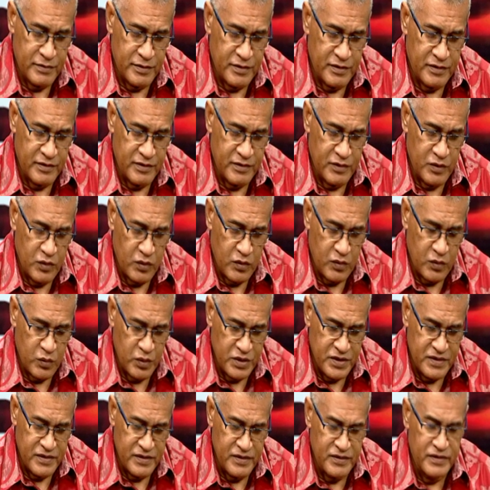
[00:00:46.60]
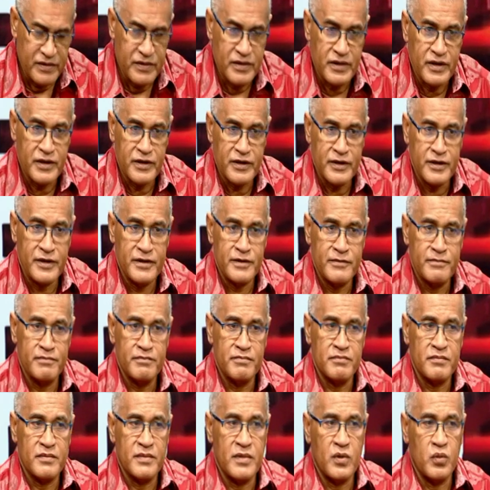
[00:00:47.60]
your question,
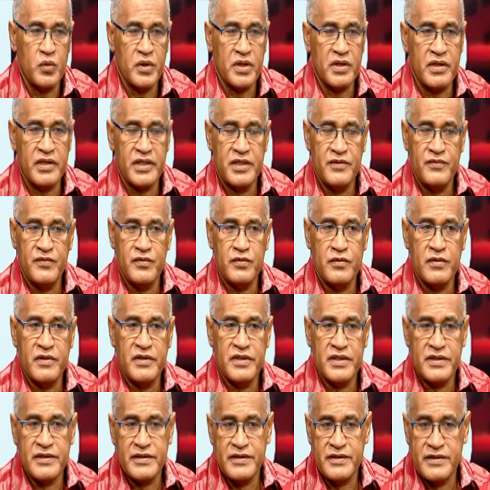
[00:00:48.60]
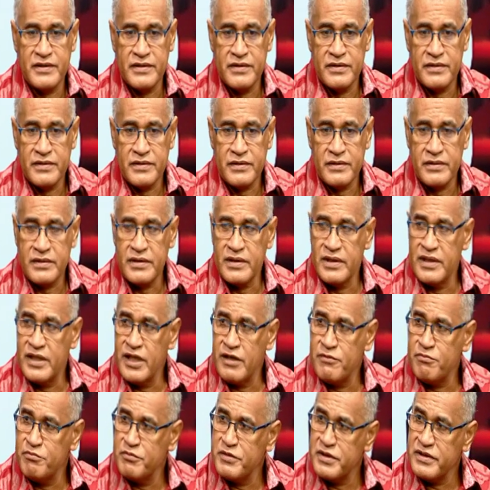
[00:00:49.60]
we're grateful that
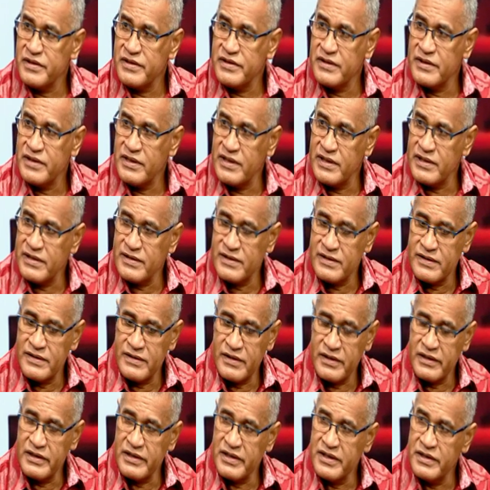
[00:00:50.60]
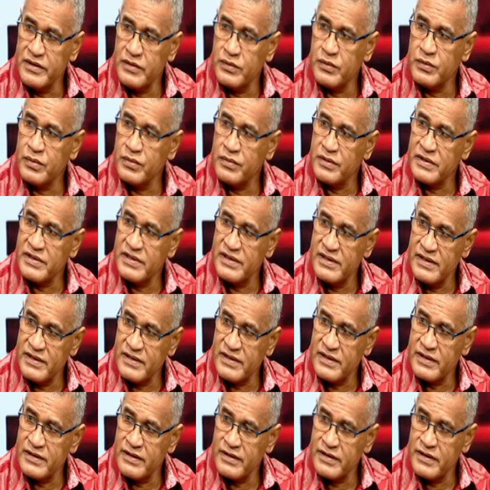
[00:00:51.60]
government has agreed to
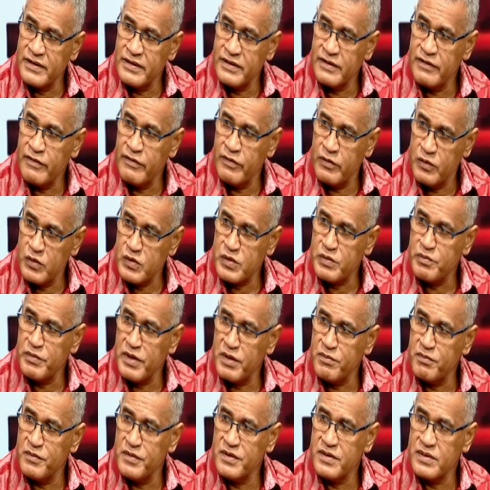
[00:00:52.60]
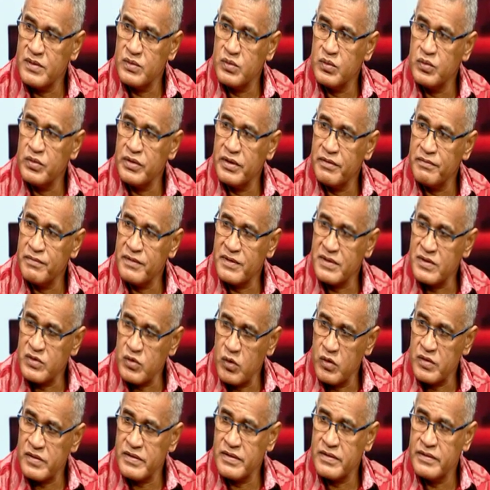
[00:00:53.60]
assist those members who have
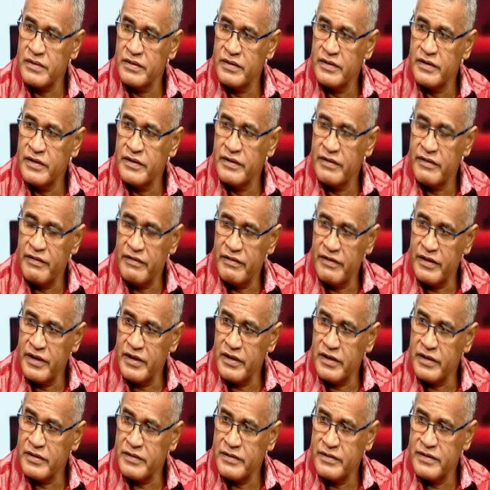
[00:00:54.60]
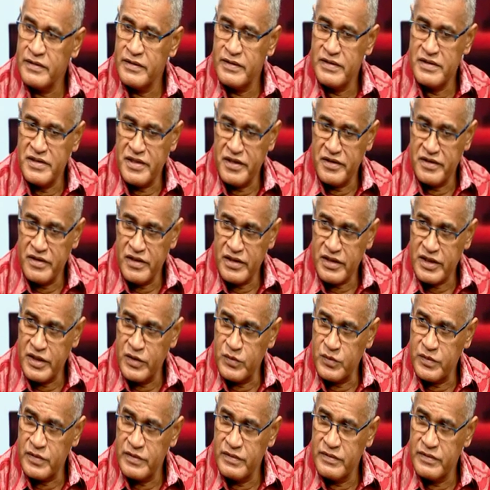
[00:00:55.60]
exhausted their general
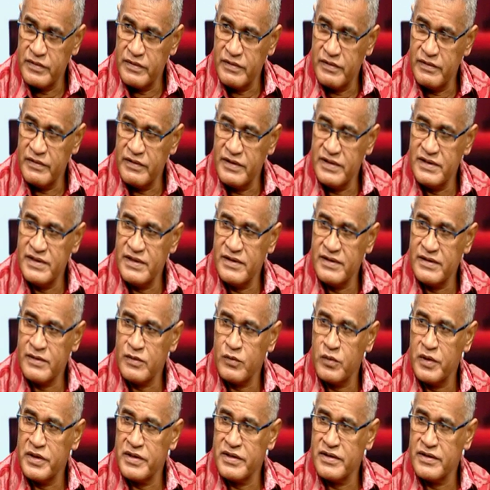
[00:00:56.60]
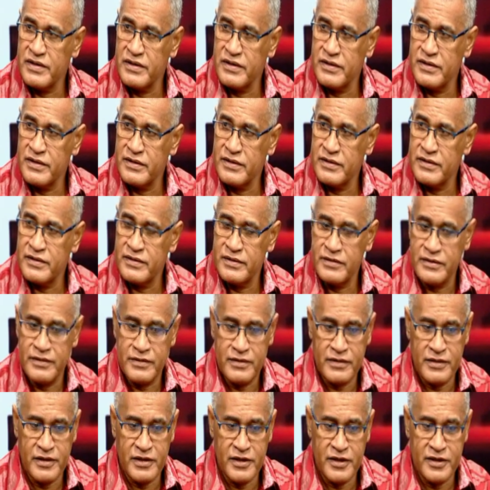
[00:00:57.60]
account. This is quite
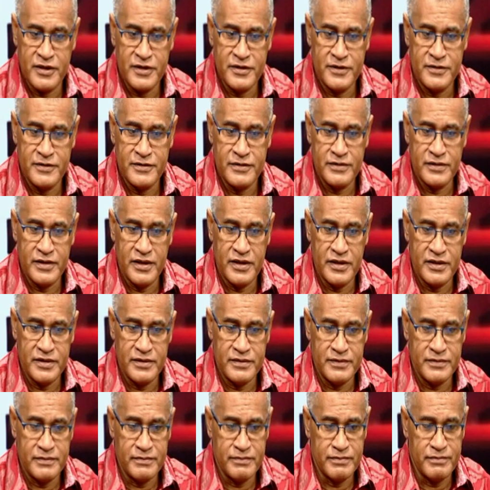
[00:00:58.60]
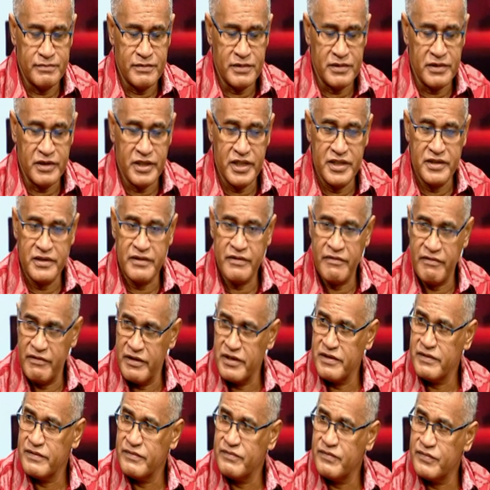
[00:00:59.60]
a great
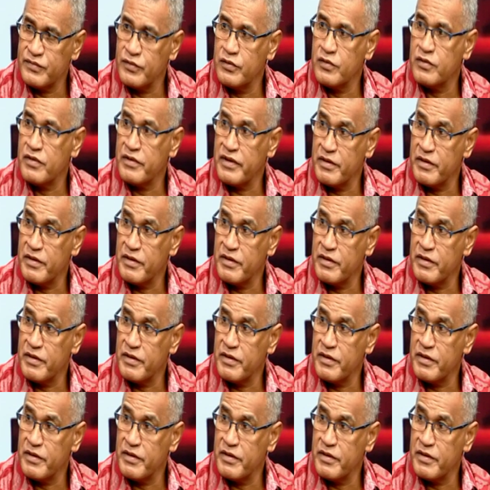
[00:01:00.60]
thing for the